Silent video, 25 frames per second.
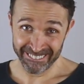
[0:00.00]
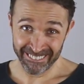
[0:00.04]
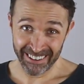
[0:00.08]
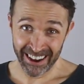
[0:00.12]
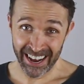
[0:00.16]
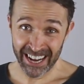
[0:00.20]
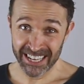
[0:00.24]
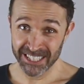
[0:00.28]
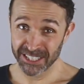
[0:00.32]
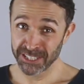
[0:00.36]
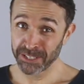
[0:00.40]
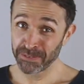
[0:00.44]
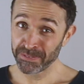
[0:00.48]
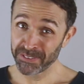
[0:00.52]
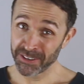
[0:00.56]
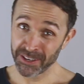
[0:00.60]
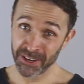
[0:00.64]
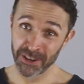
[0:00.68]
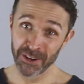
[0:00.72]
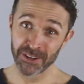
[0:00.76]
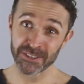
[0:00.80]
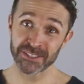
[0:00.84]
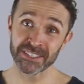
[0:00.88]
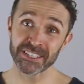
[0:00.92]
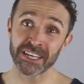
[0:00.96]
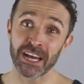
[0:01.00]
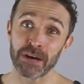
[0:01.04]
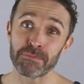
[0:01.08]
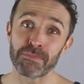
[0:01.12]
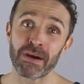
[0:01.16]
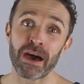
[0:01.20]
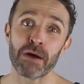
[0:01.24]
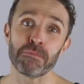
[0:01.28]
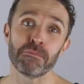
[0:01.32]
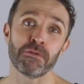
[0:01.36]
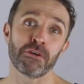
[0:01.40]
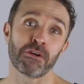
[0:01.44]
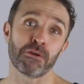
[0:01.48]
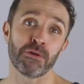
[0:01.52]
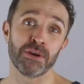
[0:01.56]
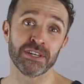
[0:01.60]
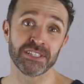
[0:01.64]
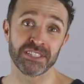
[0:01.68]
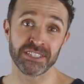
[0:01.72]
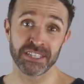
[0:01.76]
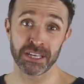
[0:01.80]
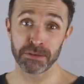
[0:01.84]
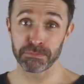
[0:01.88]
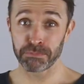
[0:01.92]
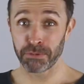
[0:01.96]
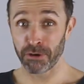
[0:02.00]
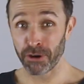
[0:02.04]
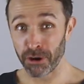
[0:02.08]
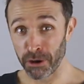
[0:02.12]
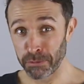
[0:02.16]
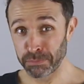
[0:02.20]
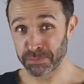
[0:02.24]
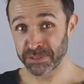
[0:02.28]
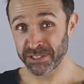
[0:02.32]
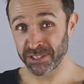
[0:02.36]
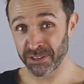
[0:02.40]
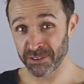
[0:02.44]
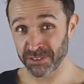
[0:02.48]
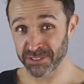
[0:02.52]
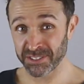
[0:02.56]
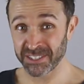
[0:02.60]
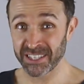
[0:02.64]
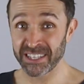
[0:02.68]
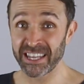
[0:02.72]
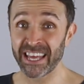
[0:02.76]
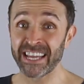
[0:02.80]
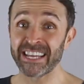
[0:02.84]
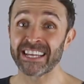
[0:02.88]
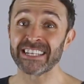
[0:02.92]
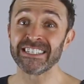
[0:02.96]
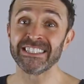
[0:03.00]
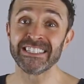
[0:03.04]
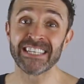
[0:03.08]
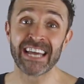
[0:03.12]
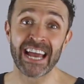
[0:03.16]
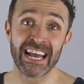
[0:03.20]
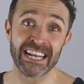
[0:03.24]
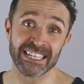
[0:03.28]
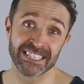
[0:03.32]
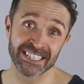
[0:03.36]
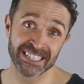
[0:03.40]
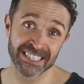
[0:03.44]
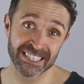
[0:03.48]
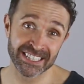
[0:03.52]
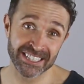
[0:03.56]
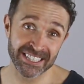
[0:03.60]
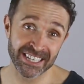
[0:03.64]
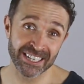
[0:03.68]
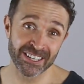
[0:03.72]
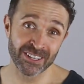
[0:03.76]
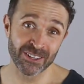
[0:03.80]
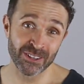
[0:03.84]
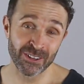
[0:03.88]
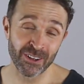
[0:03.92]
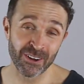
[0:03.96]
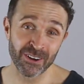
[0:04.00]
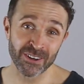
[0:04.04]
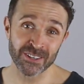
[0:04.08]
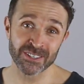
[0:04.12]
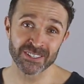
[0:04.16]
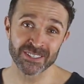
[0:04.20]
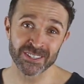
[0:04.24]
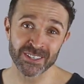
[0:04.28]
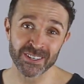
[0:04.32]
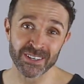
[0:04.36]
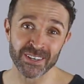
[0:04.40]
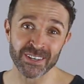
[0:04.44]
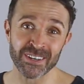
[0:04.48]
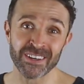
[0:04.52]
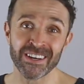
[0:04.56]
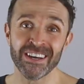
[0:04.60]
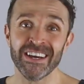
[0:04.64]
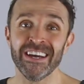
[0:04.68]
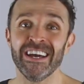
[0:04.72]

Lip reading: right, some girls come up requesting pop songs that they can dance and sing along to.